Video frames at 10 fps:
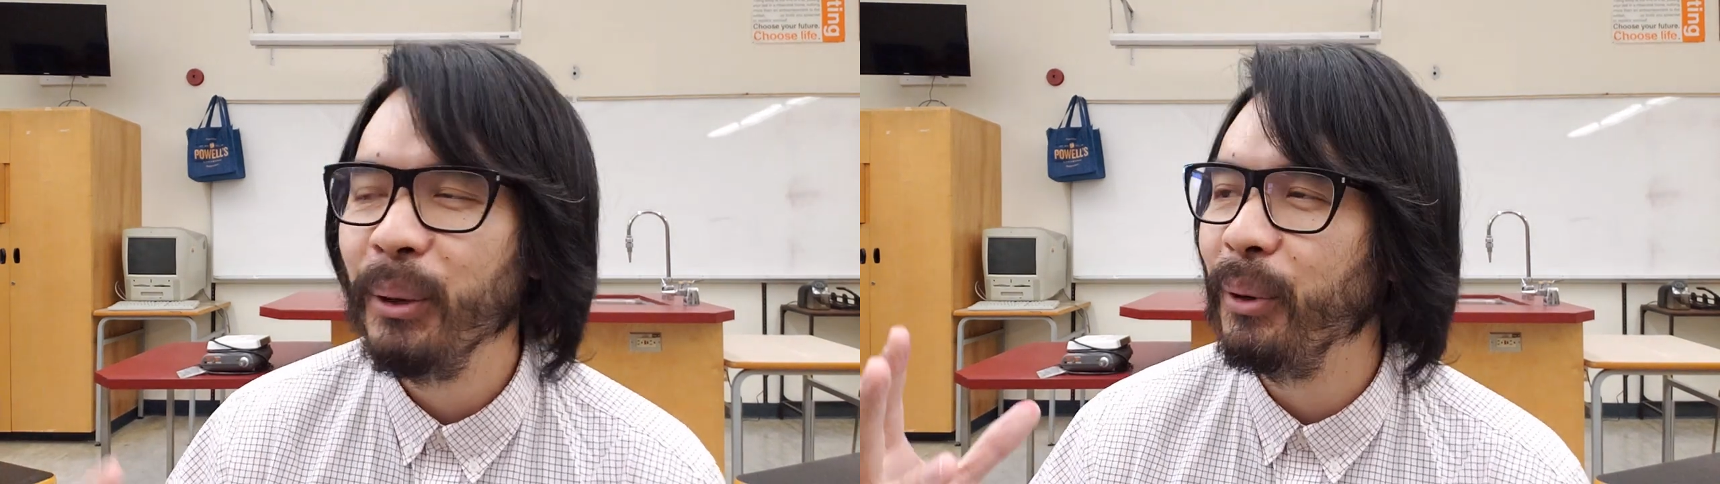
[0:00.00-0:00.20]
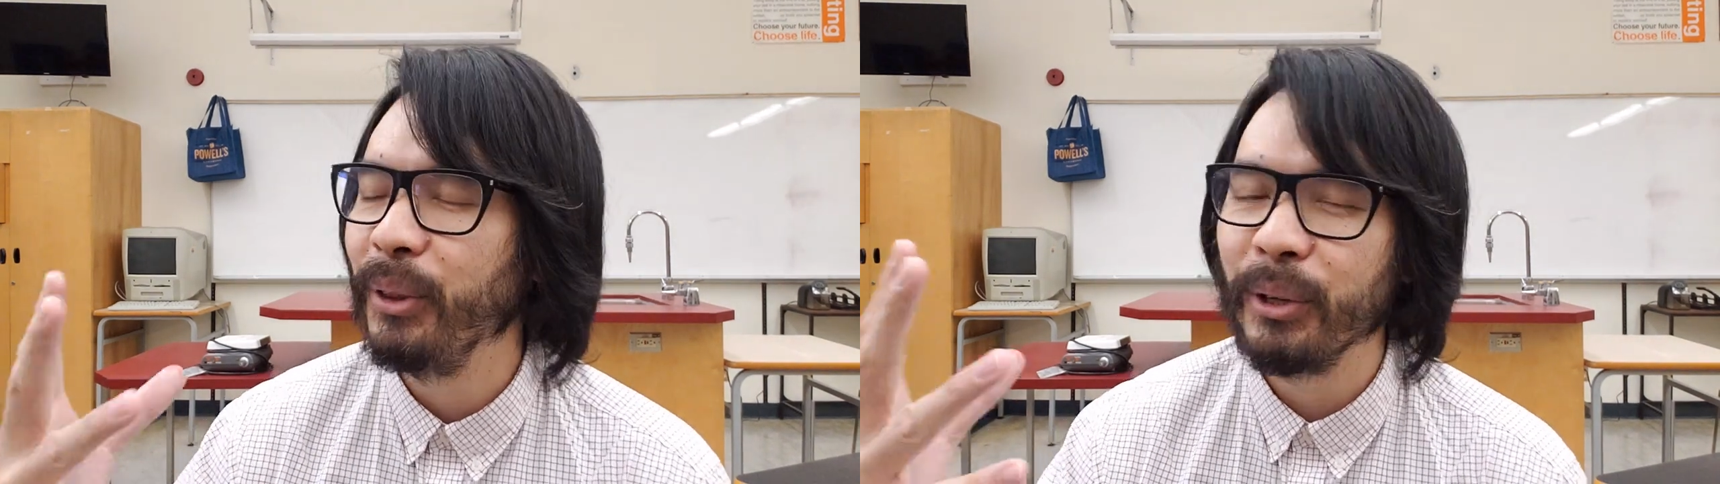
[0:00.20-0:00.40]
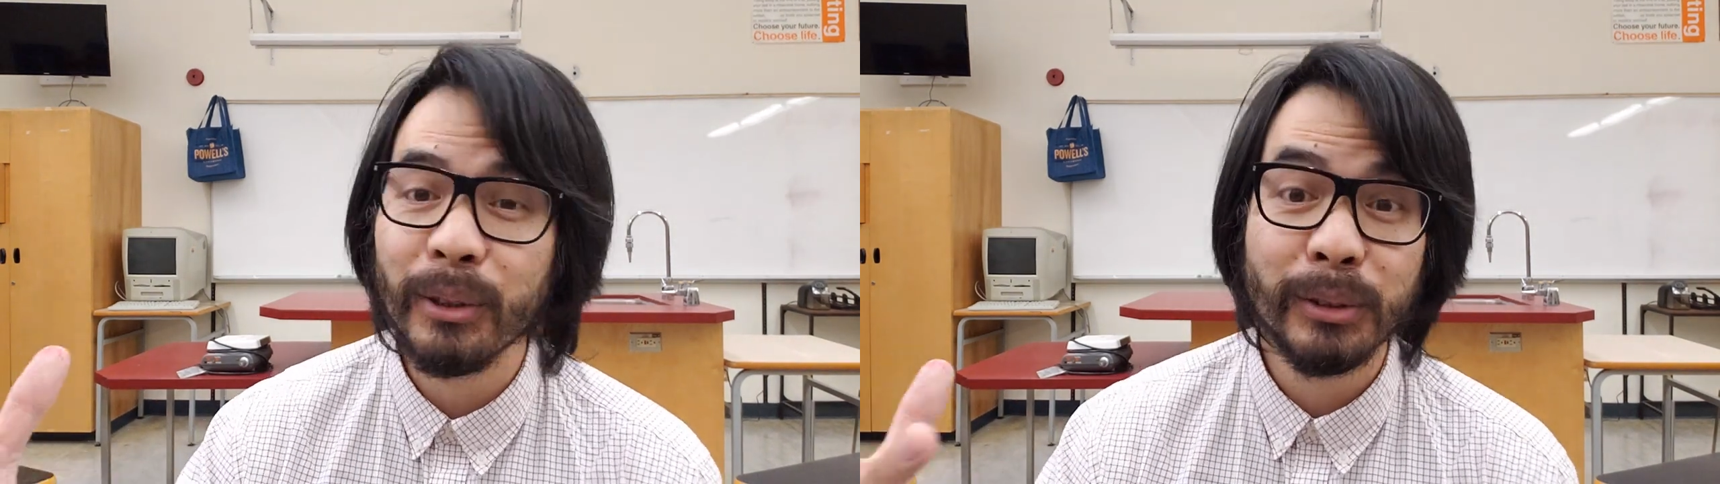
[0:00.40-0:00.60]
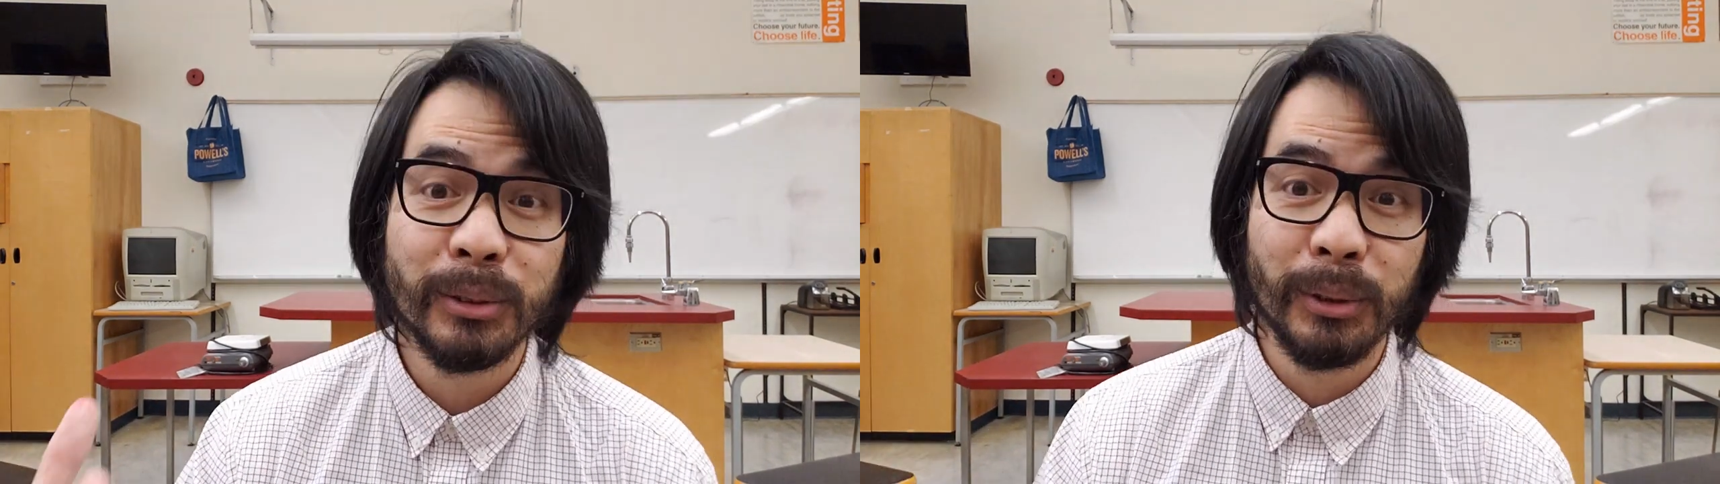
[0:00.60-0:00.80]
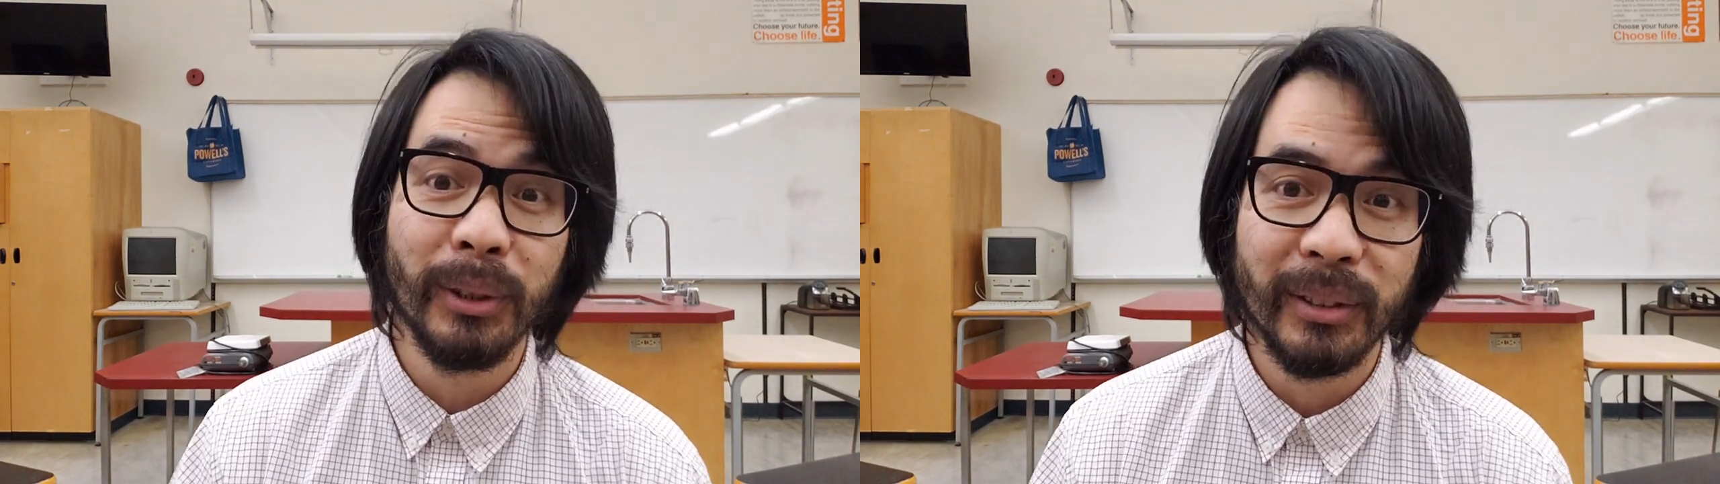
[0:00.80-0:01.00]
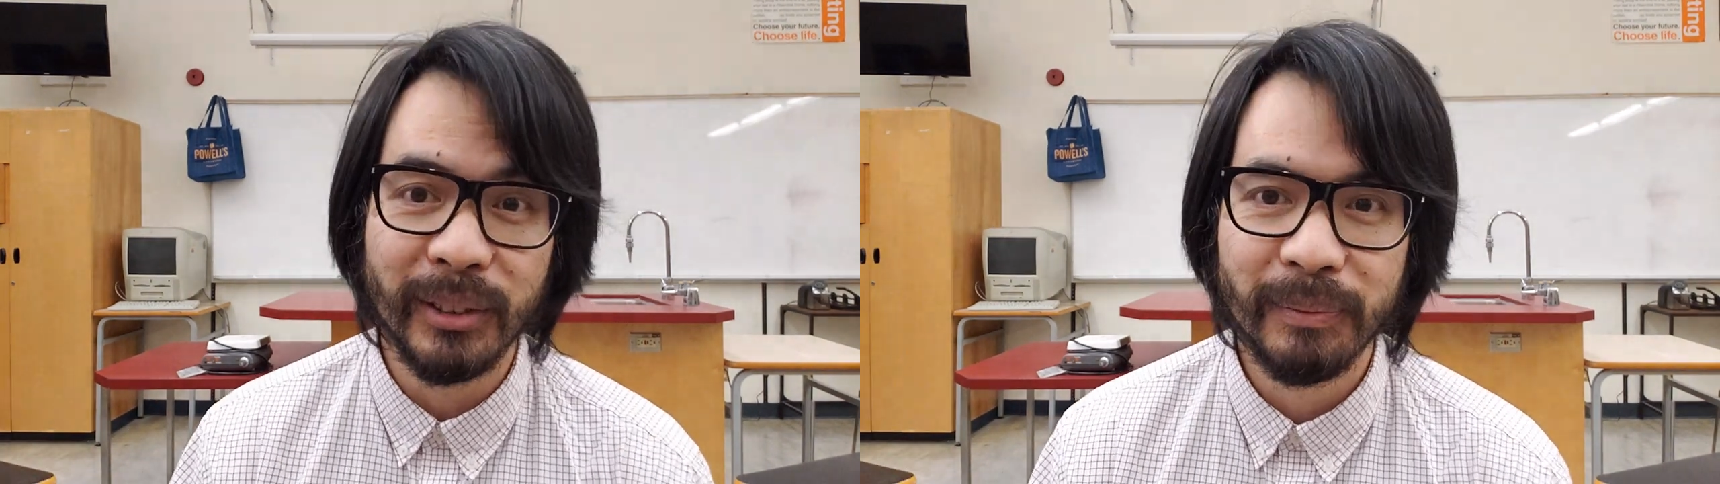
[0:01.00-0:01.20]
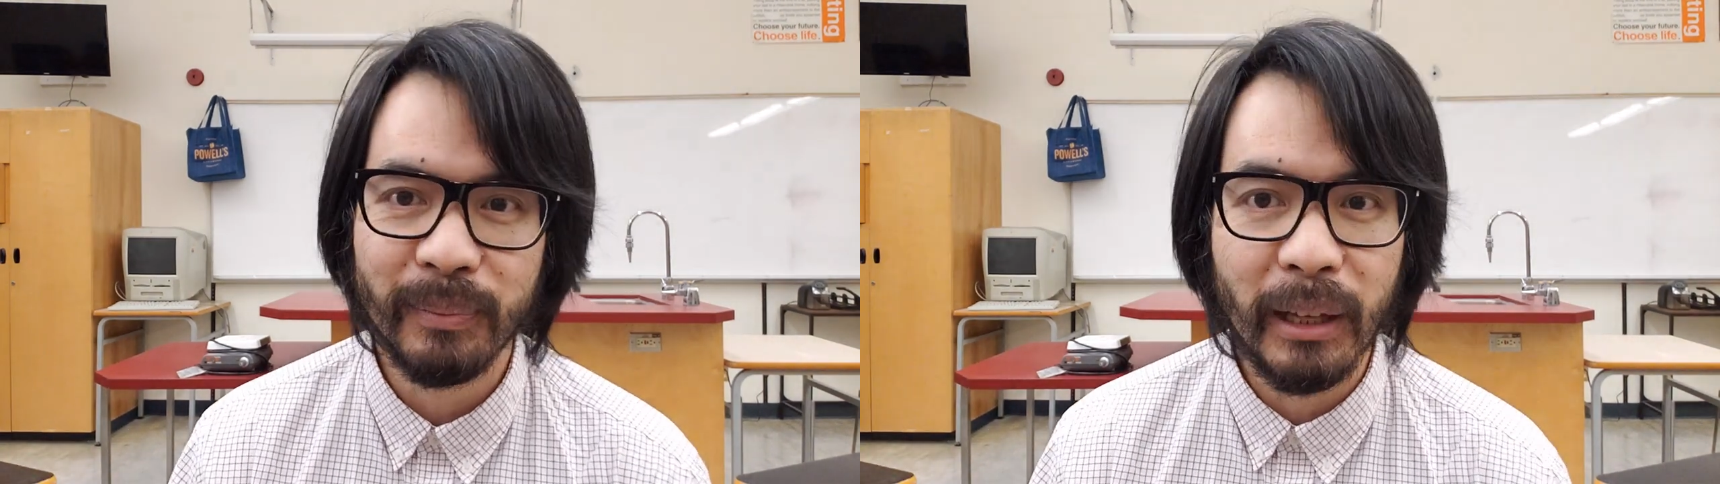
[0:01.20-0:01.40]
with her students.